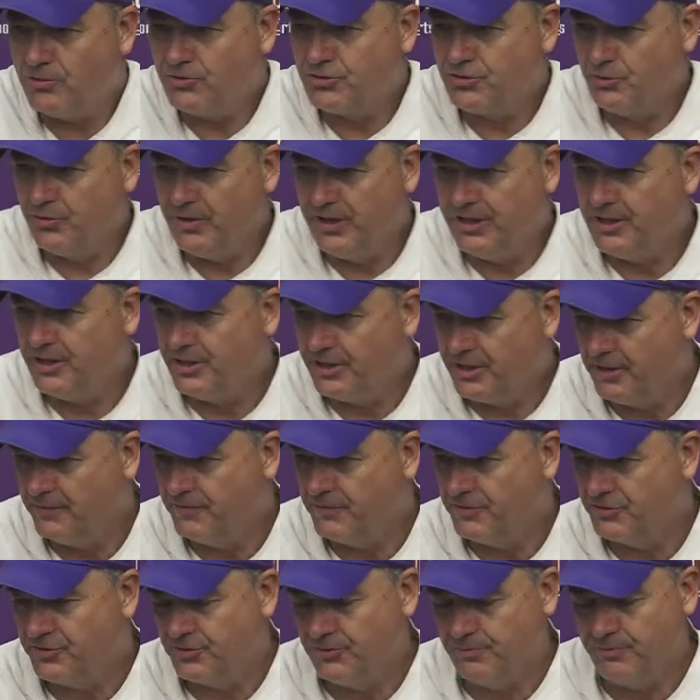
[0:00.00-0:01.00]
So he can give
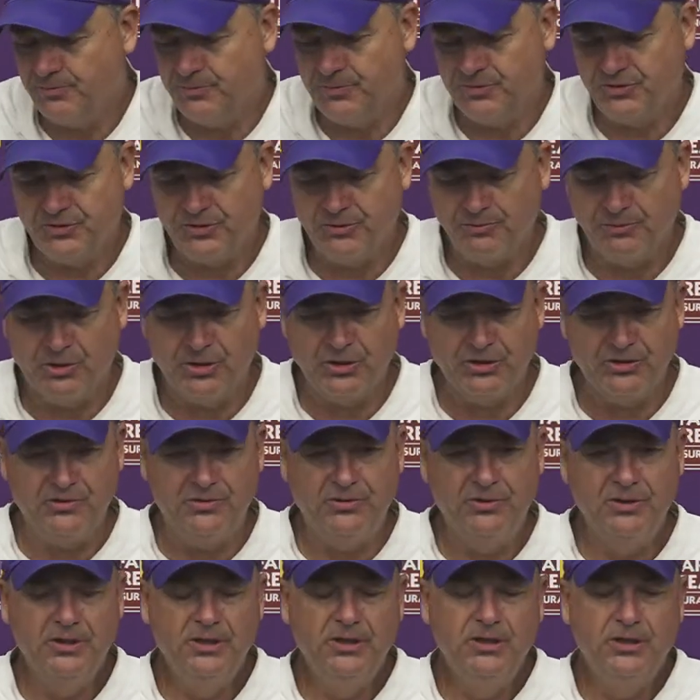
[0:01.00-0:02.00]
us some some good
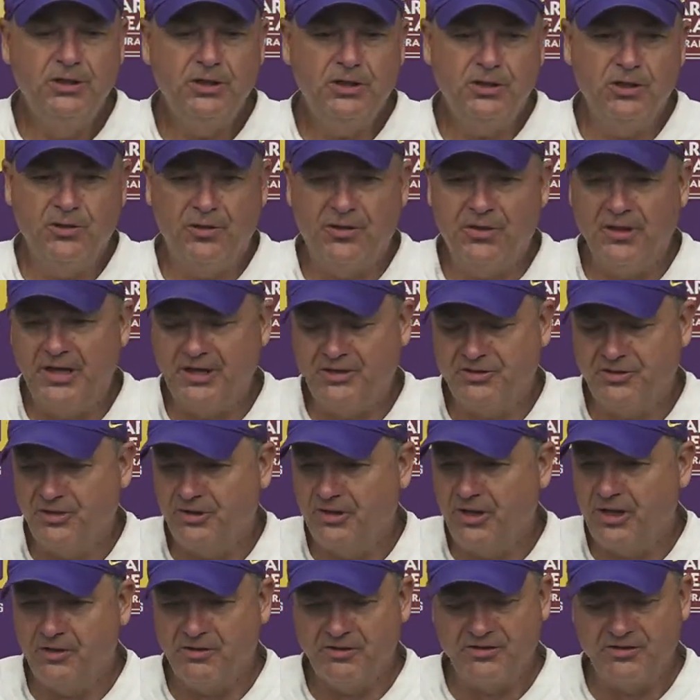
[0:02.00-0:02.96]
good things in there.